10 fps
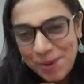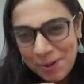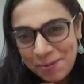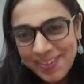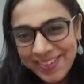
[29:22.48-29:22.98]

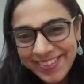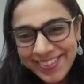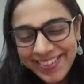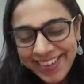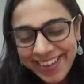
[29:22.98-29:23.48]

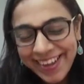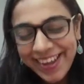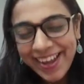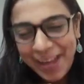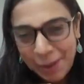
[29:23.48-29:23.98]
purpose,
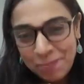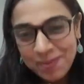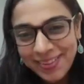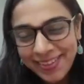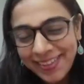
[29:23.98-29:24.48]

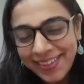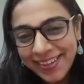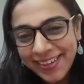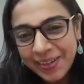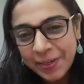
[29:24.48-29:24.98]

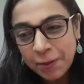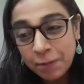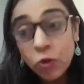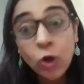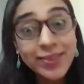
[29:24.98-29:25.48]
empathy,
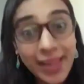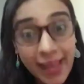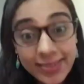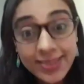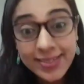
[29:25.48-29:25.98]

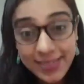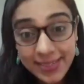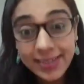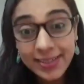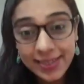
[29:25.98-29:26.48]

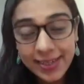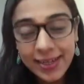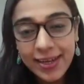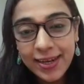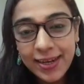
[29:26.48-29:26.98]
authenticity,
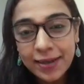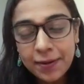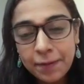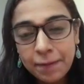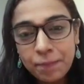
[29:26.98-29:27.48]

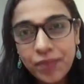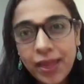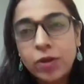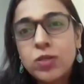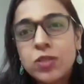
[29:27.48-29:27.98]

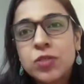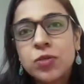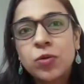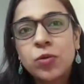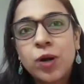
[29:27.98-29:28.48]
and
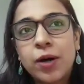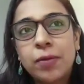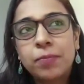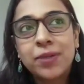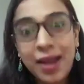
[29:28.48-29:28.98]

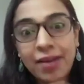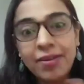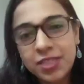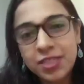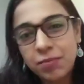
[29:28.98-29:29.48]
also
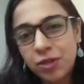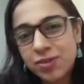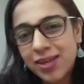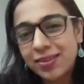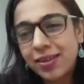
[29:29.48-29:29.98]
clarity.
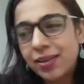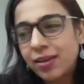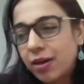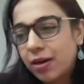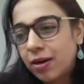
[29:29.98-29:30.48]
Because I
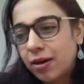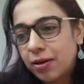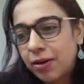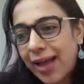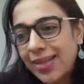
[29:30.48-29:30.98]
think
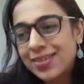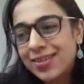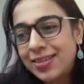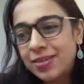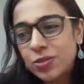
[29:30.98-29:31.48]
as
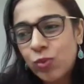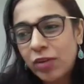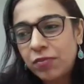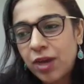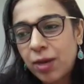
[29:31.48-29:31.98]
leaders,
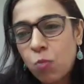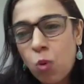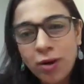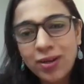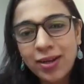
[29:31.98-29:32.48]
when we are
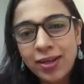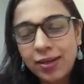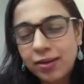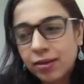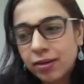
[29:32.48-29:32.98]

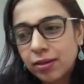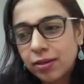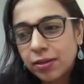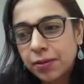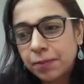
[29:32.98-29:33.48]
modeling
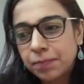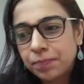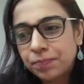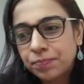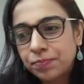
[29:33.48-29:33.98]
um,
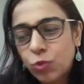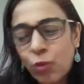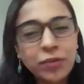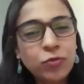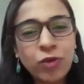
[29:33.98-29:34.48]

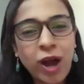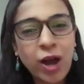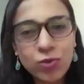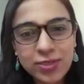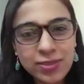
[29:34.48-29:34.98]
24
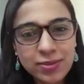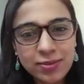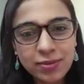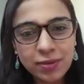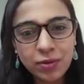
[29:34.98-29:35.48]

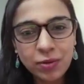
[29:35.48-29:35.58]
hours